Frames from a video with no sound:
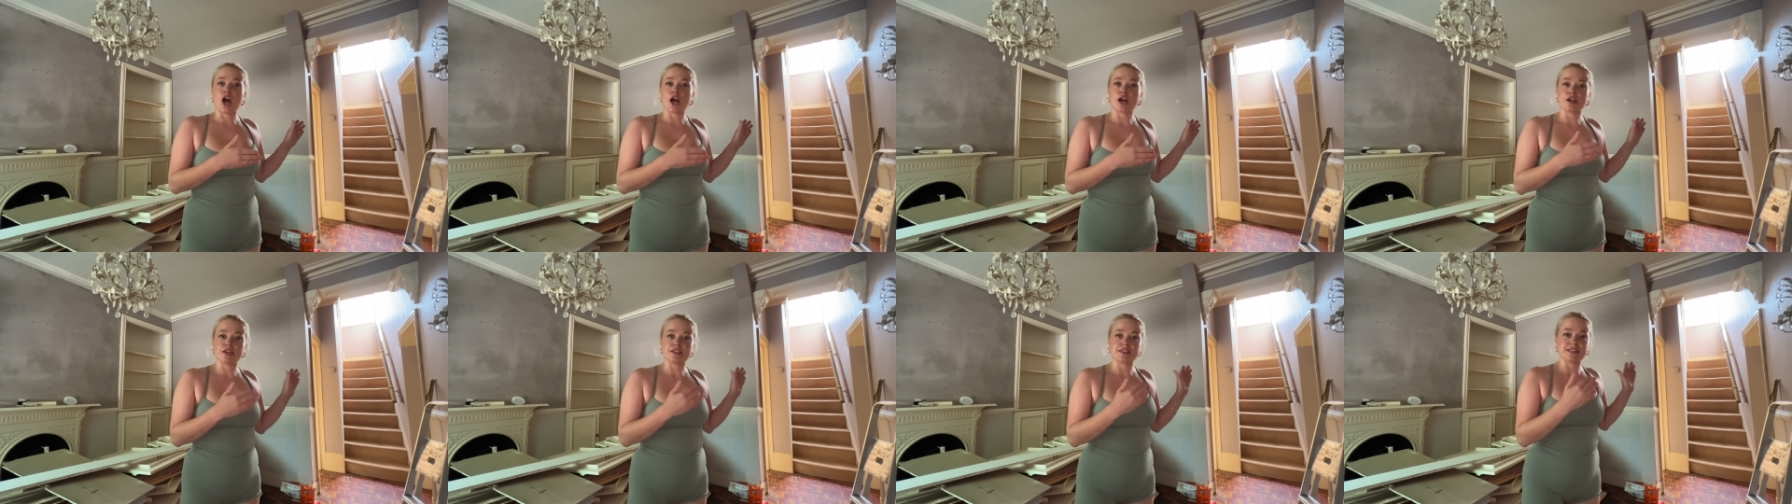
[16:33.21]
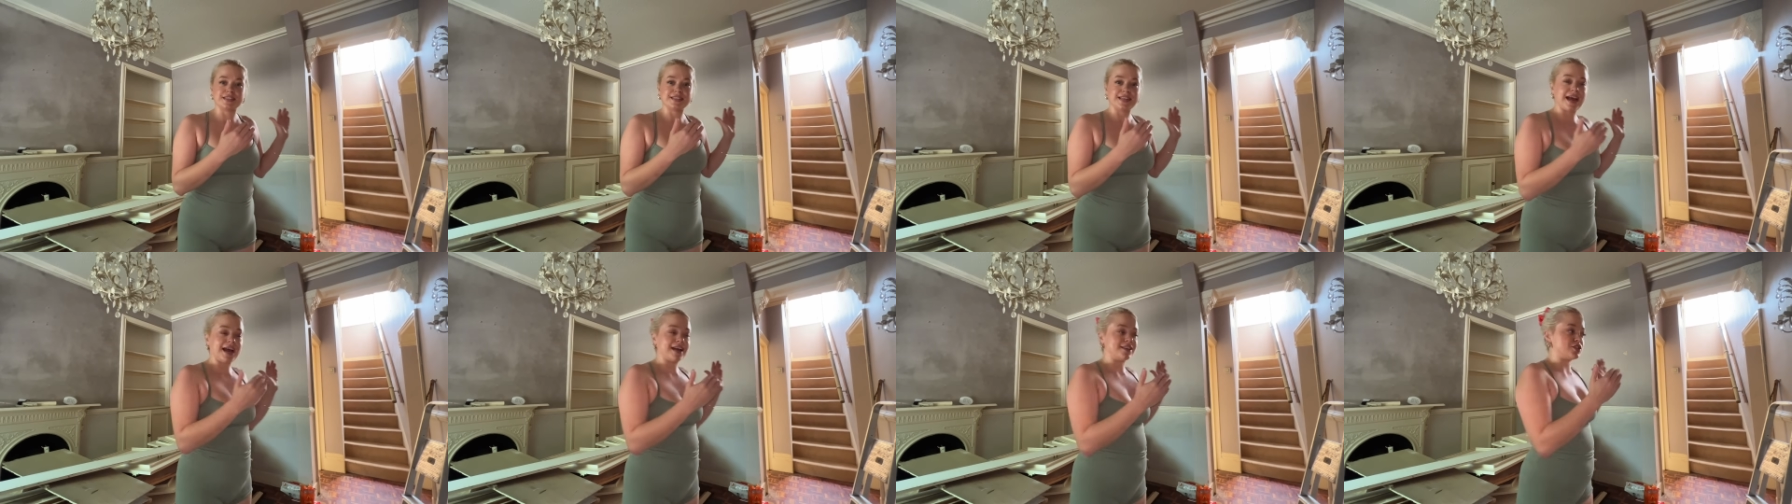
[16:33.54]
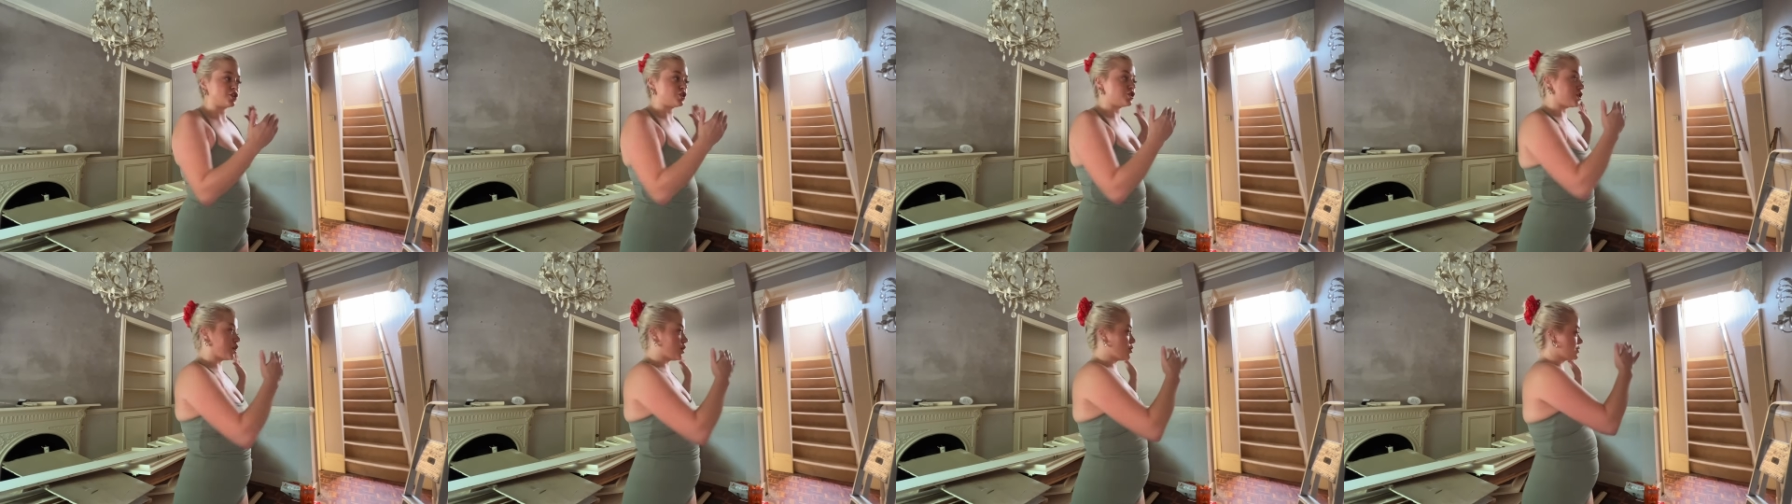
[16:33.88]
because the stairs are
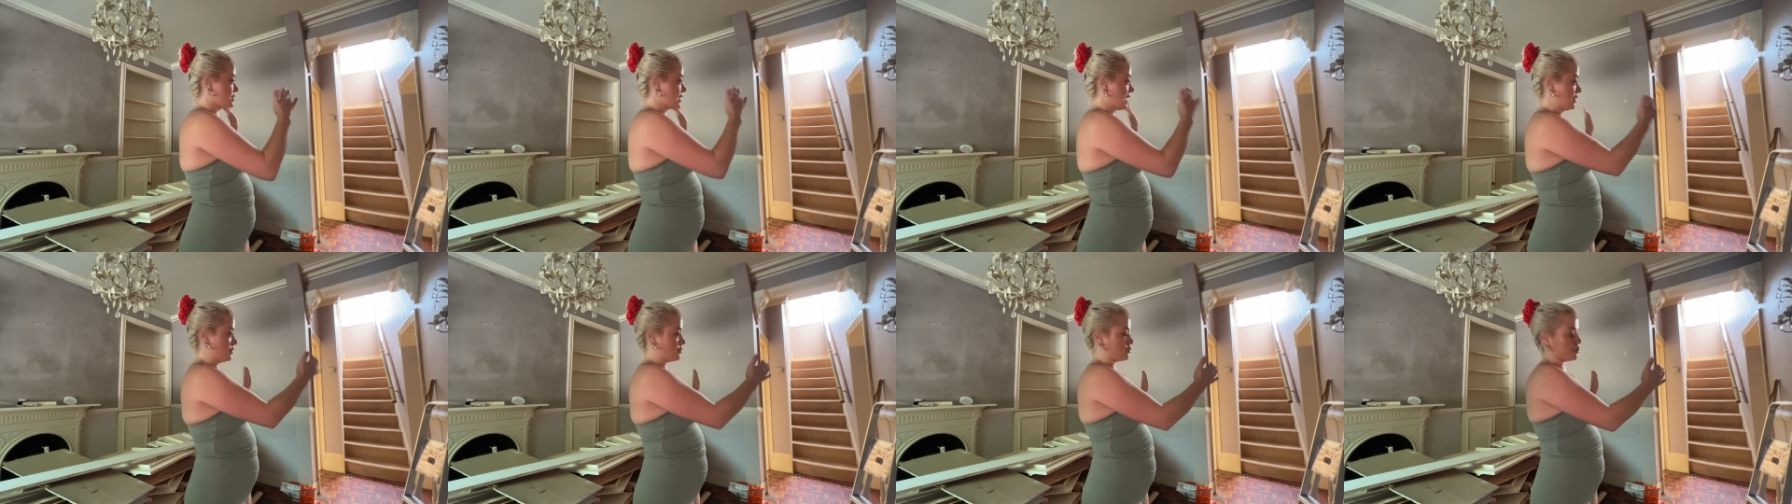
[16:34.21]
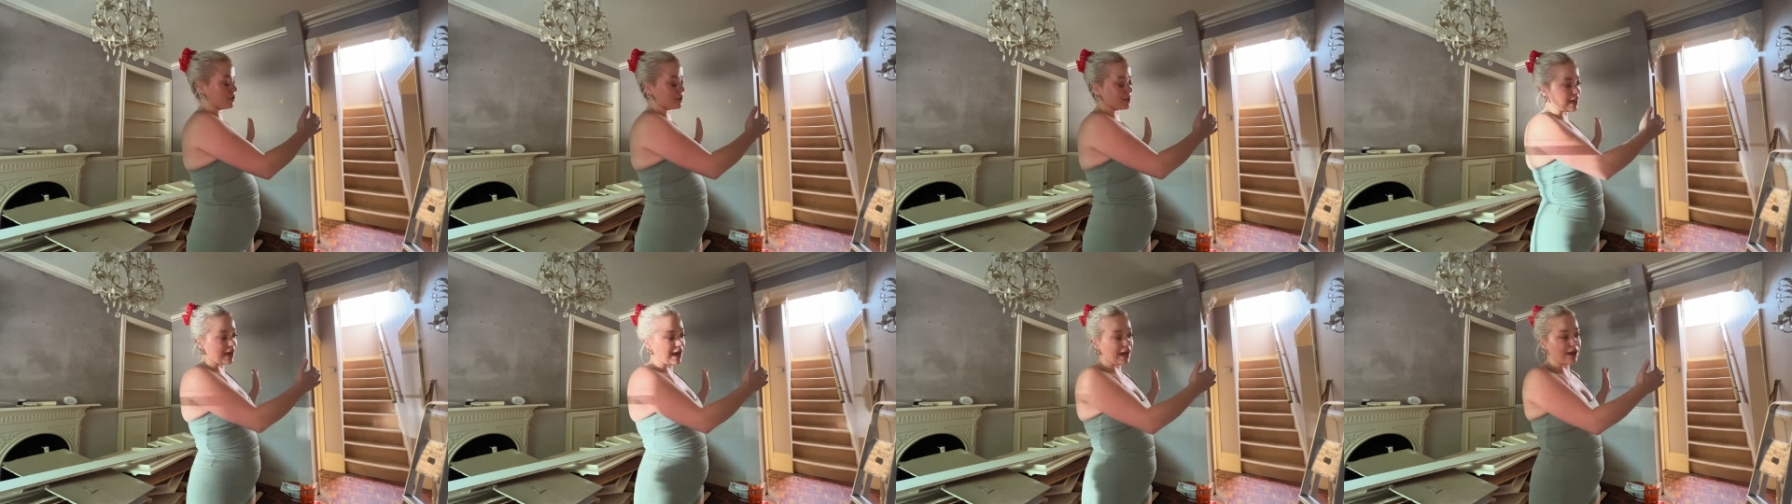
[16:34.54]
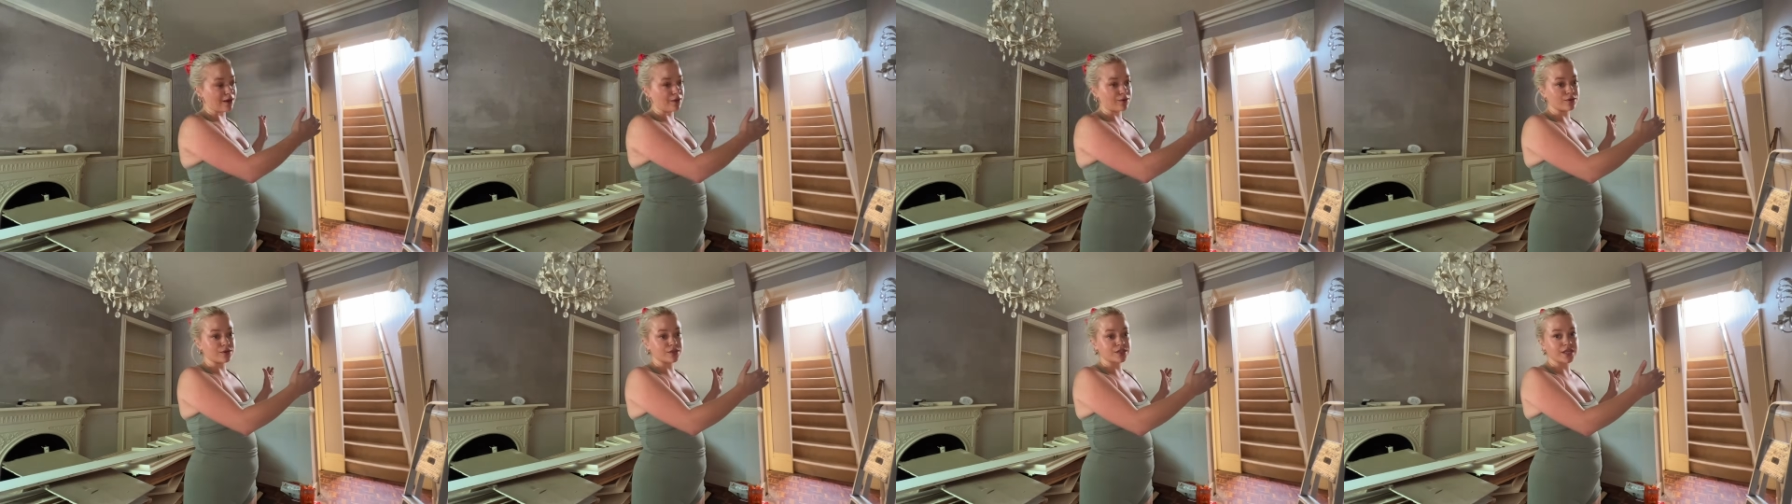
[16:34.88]
so central to the
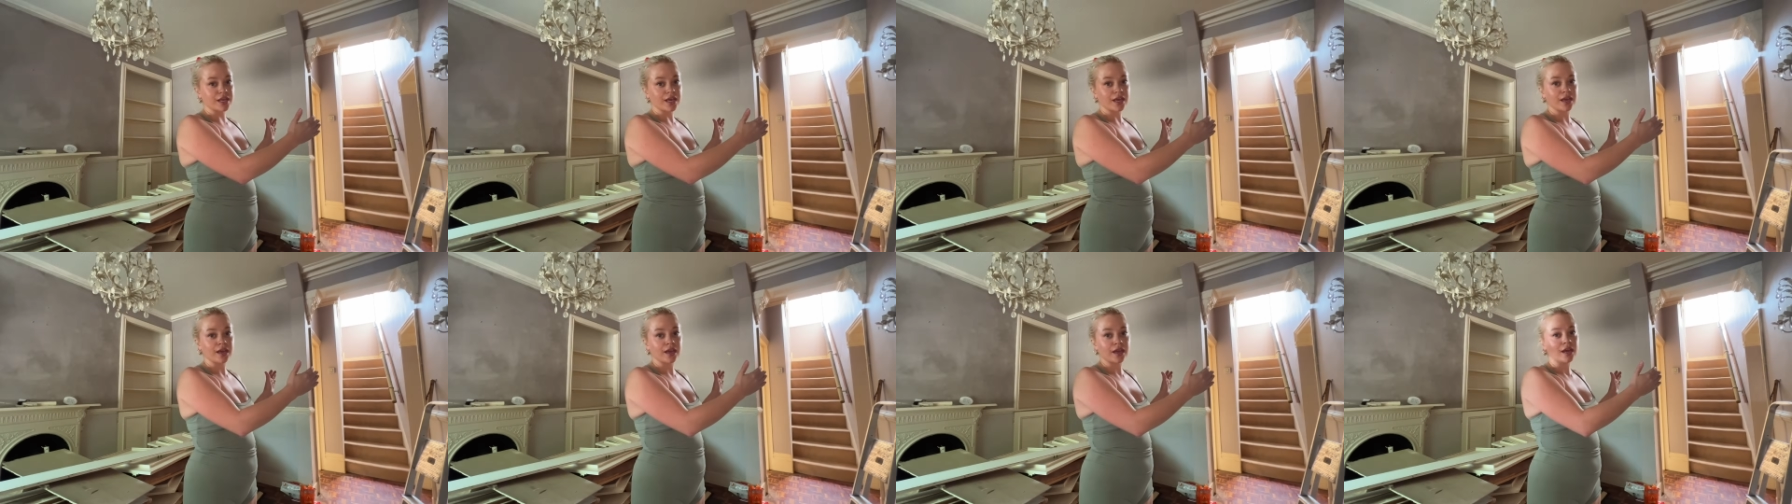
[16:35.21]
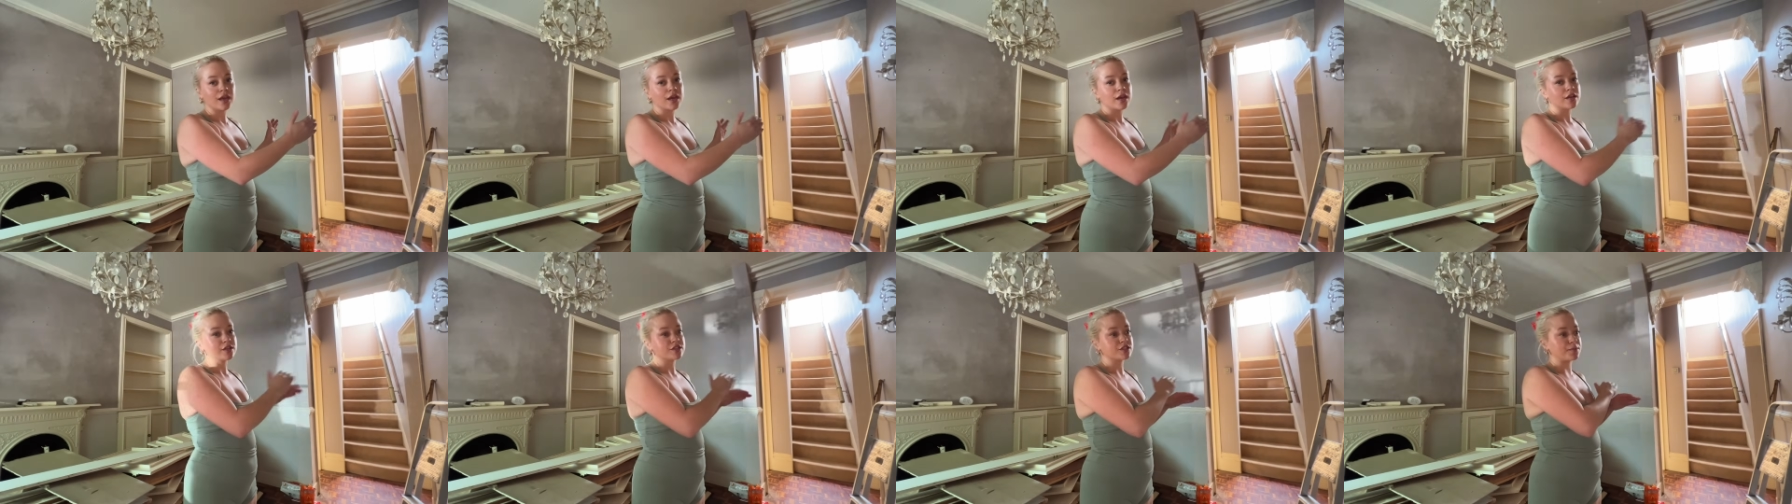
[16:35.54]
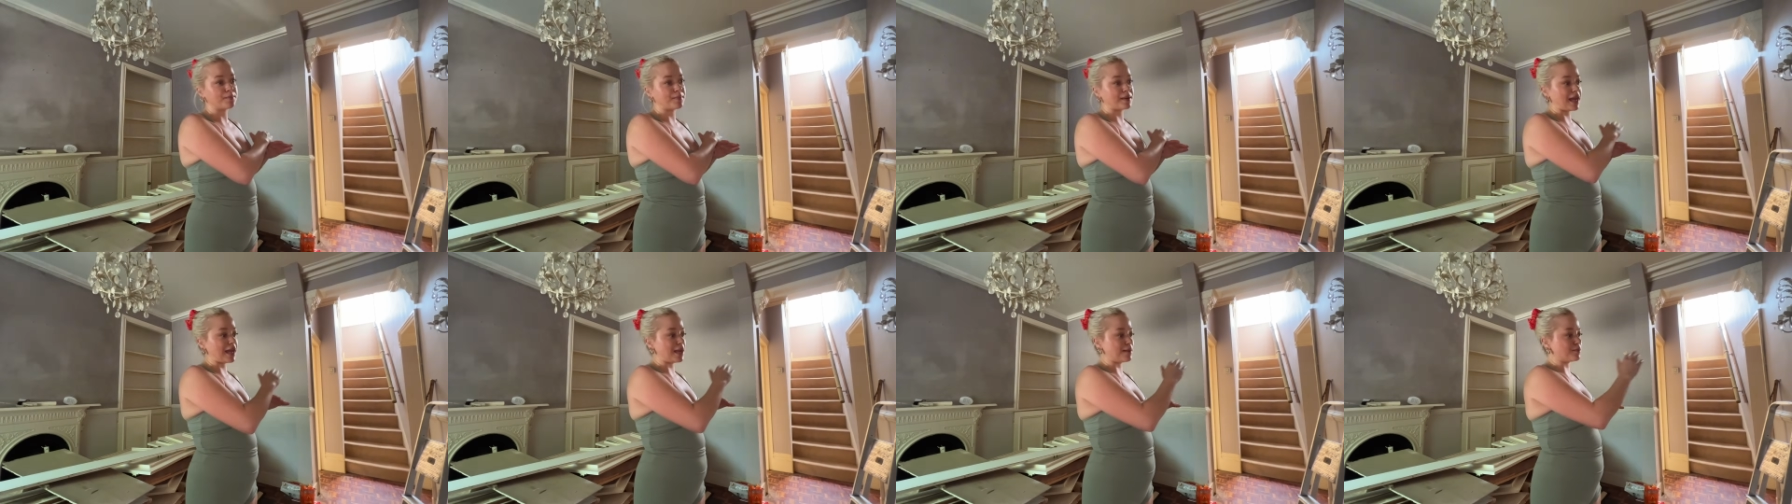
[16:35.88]
house. To
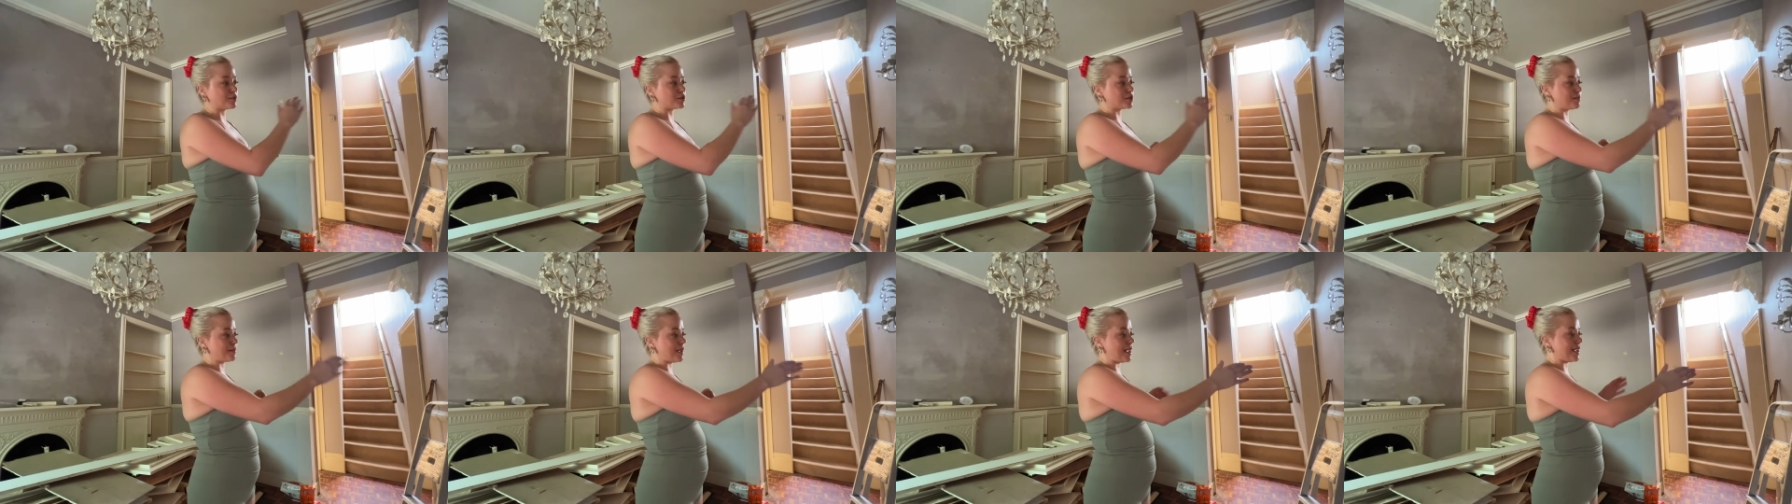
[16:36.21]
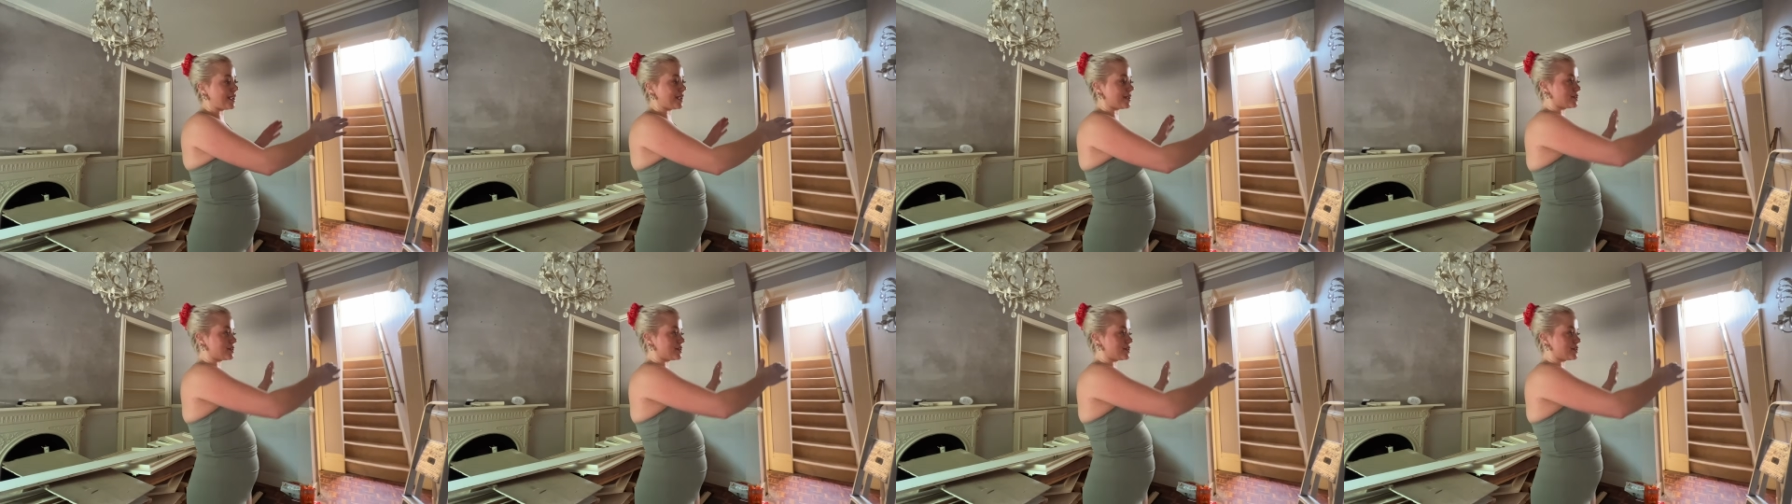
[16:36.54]
be able to make it